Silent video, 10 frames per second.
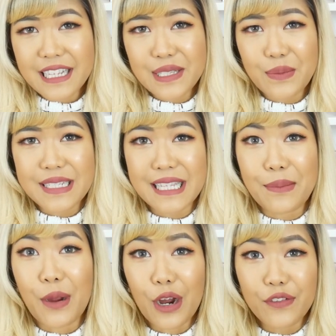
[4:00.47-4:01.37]
this was the
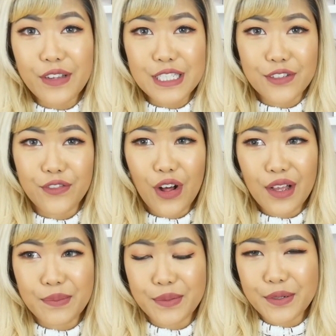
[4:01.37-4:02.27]
perfect
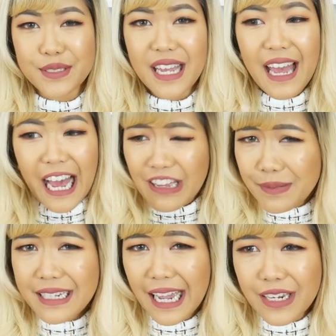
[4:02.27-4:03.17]
fall boot. I've
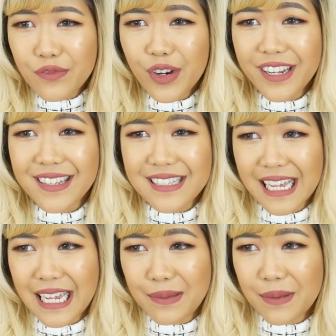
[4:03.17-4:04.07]
been kind of wearing the
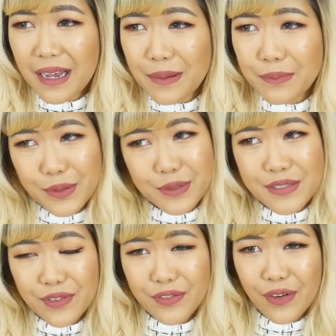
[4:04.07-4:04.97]
same boots
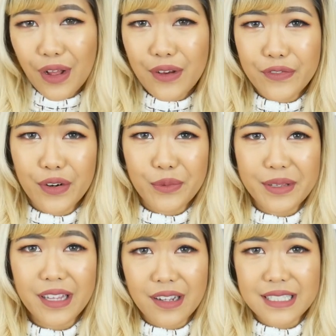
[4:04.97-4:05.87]
for fall for a
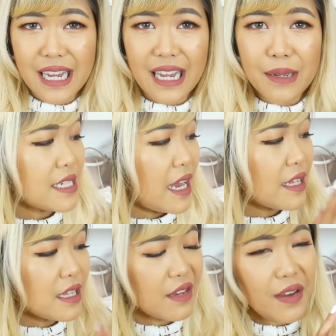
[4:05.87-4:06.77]
really long time. I
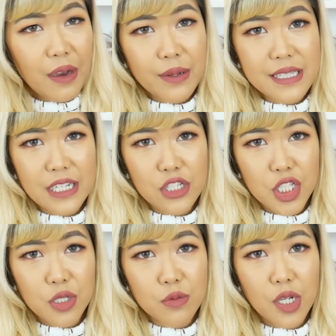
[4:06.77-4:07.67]
love how it's like
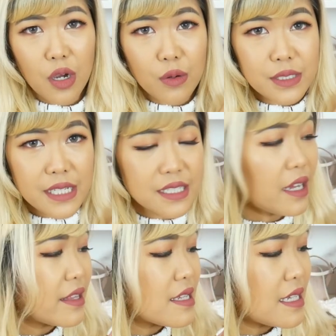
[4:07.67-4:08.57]
two-toned. It's
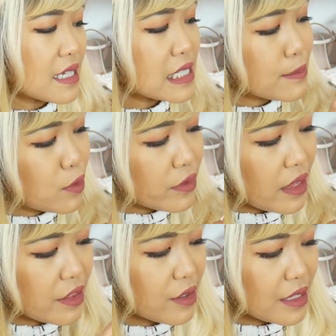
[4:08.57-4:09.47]
got this like smooth
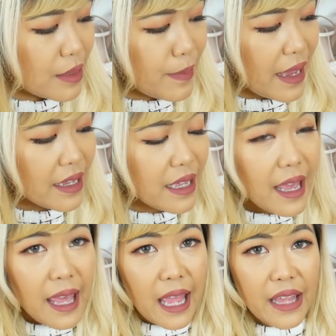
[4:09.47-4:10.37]
leather in the back
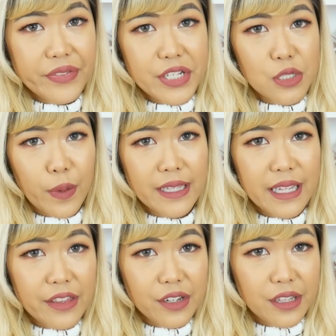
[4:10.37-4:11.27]
and the suede
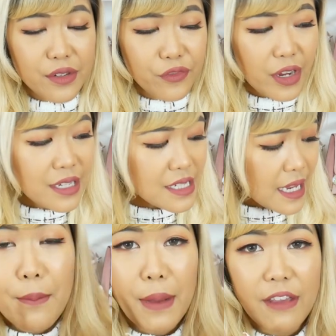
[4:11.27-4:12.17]
leather in the front.
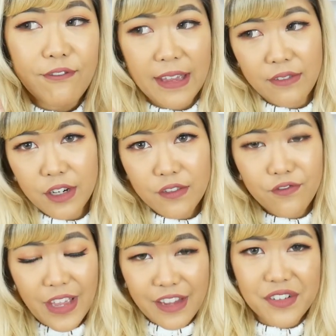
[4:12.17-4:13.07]
My favorite
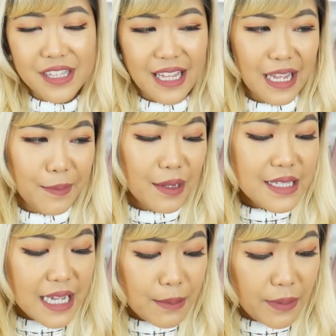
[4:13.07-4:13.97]
thing
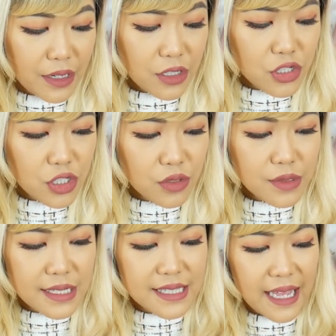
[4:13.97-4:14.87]
about Ted Baker
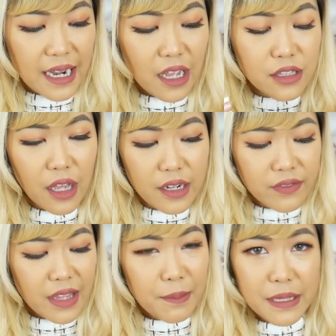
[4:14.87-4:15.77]
shoes is that a lot
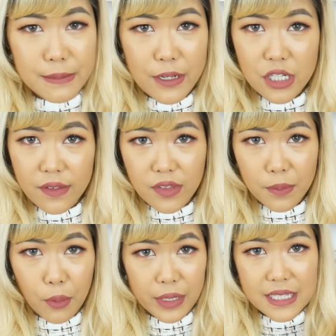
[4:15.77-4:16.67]
of them, especially if they're
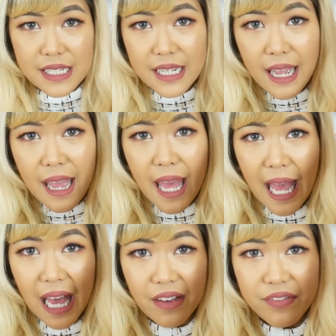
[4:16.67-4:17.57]
pointy,
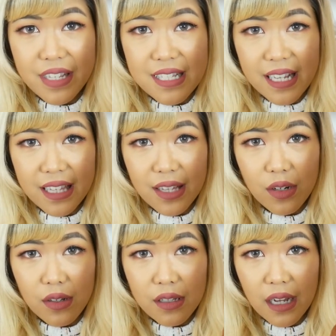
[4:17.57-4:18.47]
have this like
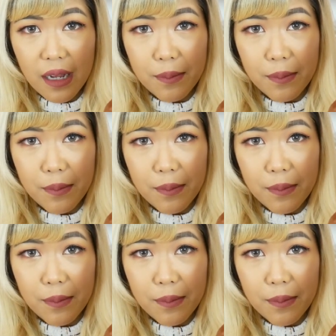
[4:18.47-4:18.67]
little